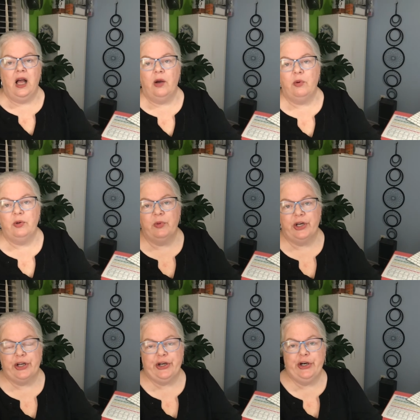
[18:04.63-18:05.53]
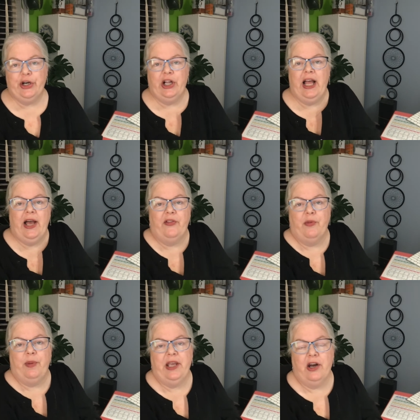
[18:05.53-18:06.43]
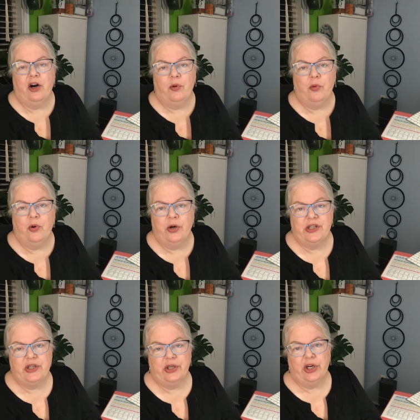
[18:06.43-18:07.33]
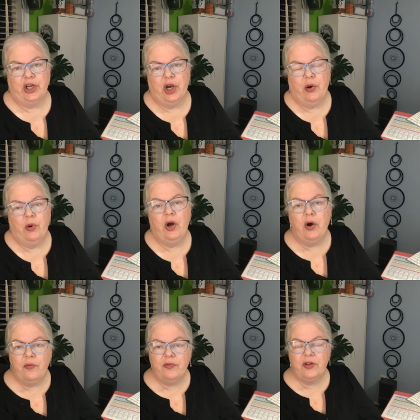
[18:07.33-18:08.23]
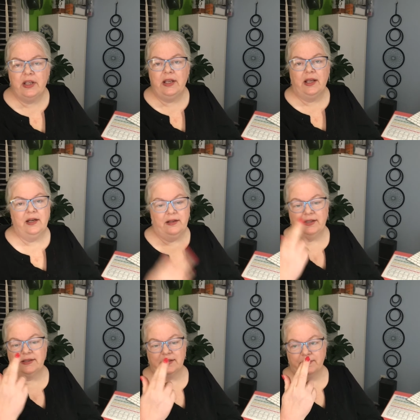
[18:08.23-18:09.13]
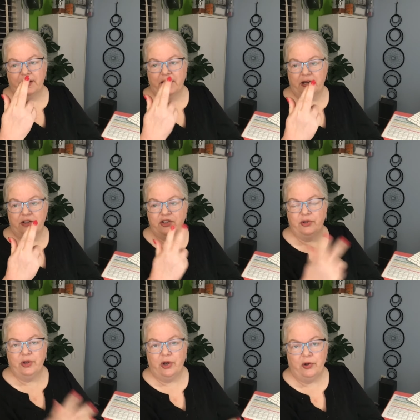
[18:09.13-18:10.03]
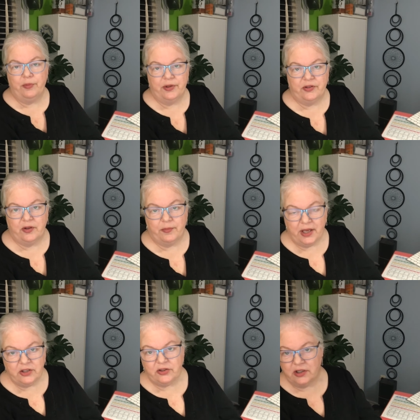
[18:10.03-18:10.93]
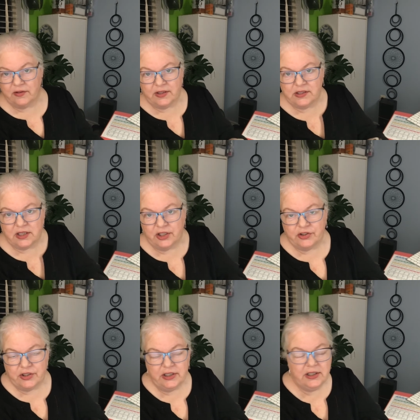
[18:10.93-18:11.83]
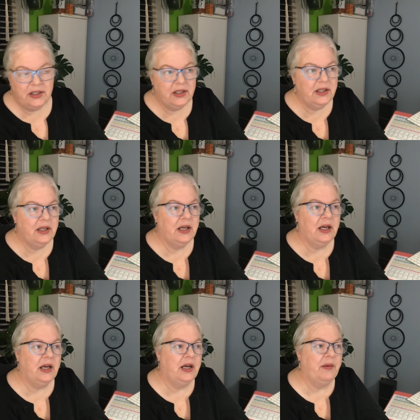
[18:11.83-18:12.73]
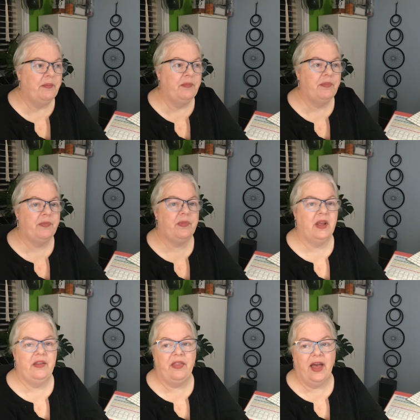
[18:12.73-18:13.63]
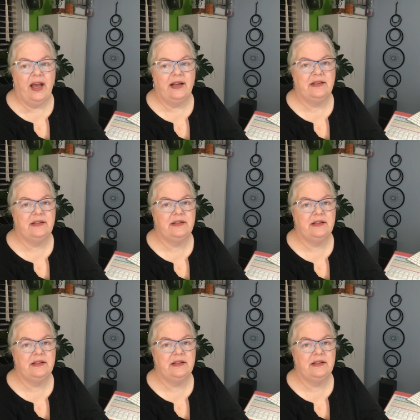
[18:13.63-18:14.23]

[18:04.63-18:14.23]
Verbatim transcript: I wouldn't want to call how the PR war is going to go. Hopefully, and this is my true hope as a patriot of this country, um, that